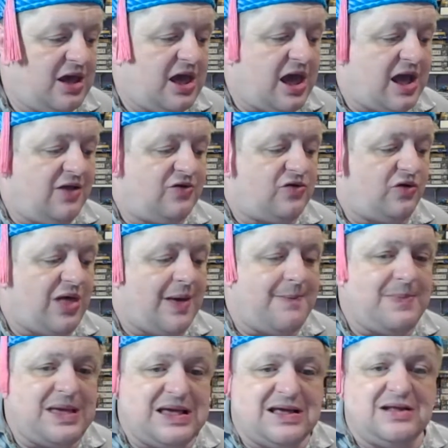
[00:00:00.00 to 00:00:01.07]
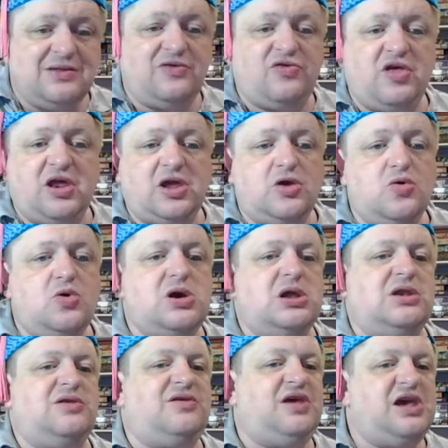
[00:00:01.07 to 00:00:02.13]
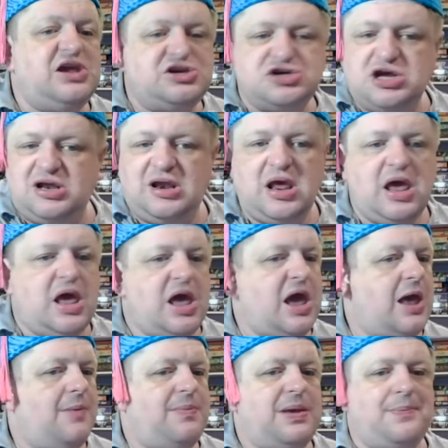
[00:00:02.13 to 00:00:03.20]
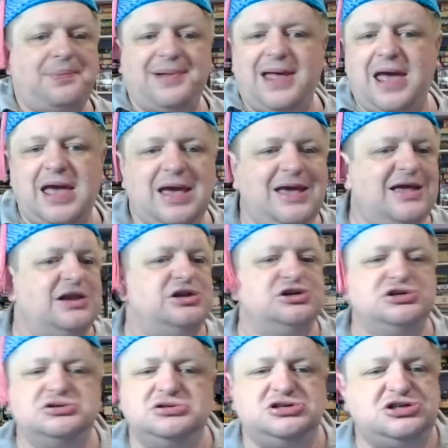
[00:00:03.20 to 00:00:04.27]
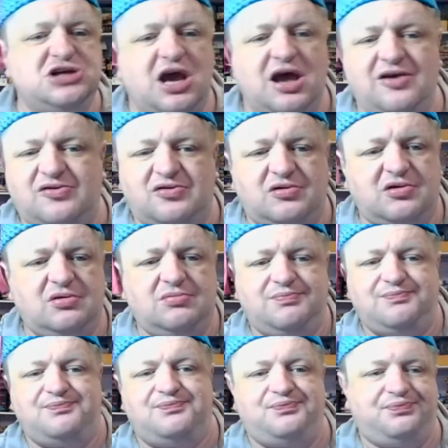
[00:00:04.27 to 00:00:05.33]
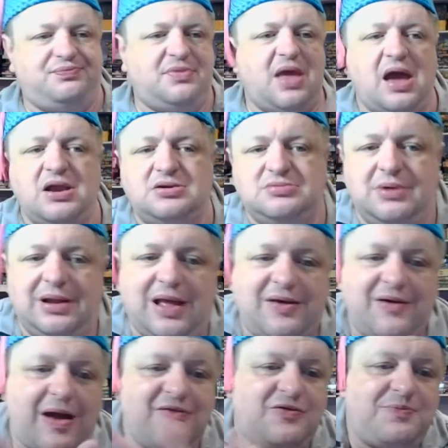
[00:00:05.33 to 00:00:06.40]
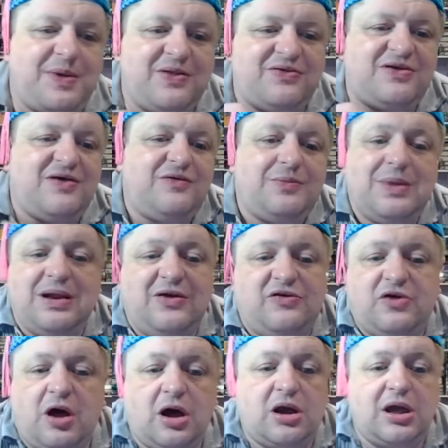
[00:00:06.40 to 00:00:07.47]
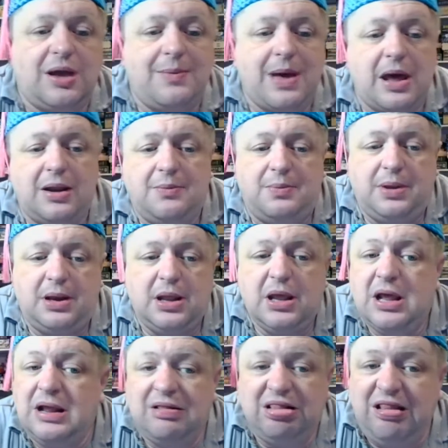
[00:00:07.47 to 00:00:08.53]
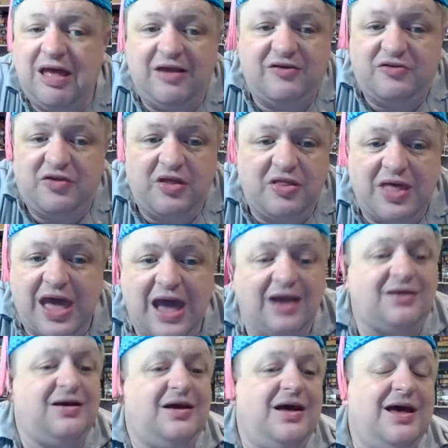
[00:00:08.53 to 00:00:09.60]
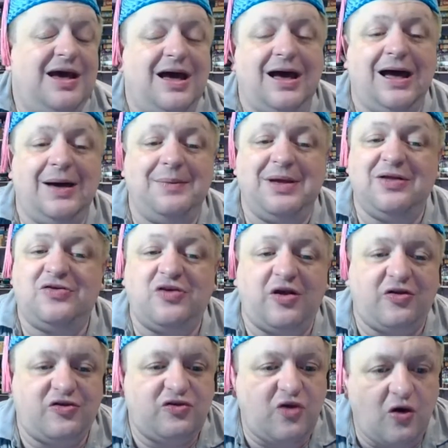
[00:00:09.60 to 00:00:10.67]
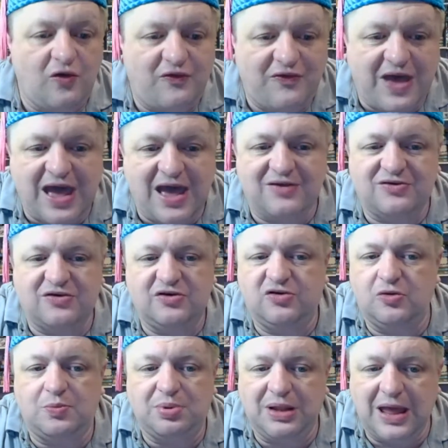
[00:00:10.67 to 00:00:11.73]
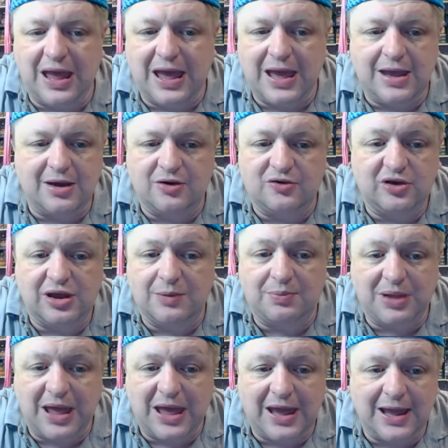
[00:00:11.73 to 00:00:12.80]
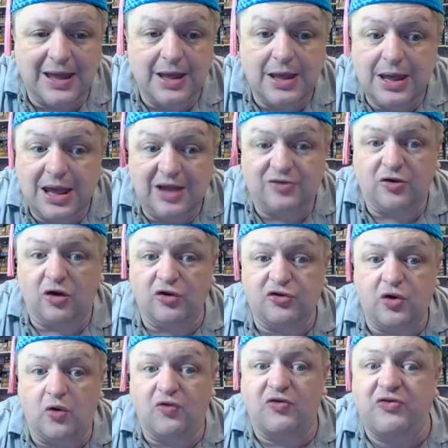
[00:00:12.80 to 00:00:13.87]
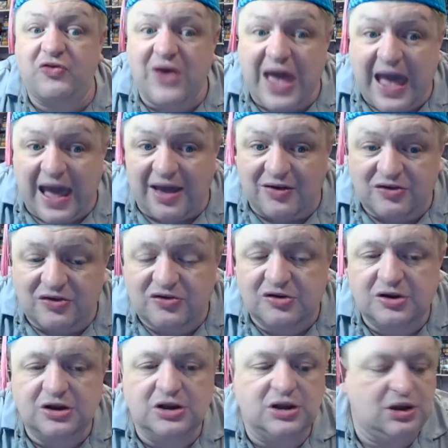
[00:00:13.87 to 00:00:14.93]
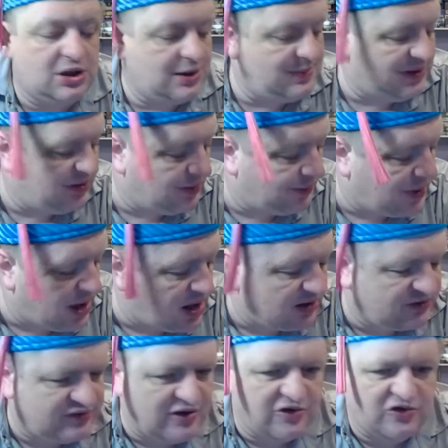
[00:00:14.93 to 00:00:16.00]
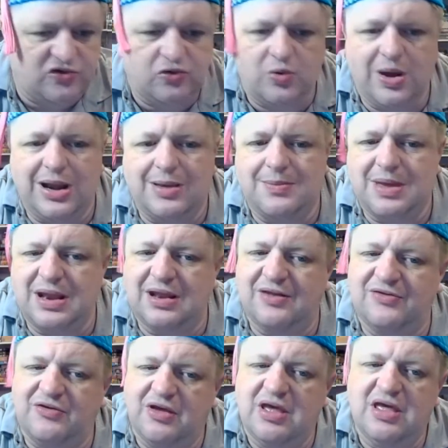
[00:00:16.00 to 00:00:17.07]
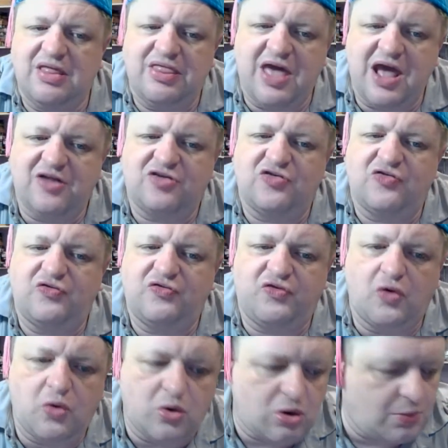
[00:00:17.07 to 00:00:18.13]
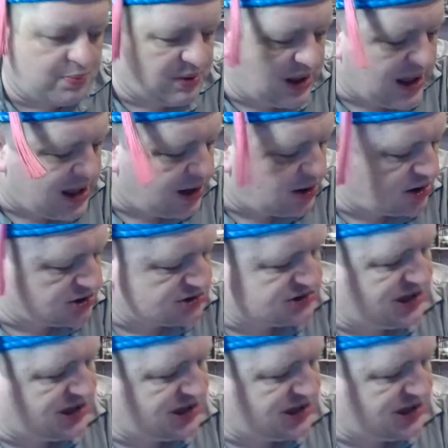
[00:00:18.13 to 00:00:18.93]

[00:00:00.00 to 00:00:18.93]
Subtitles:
and so that means that you can teach it and be playing in just, well, I've spent 7 minutes talking about it, but less than that. It's so fast to play or to get playing. It's also fast. I mean, the box says 20 minutes. That's 4 players,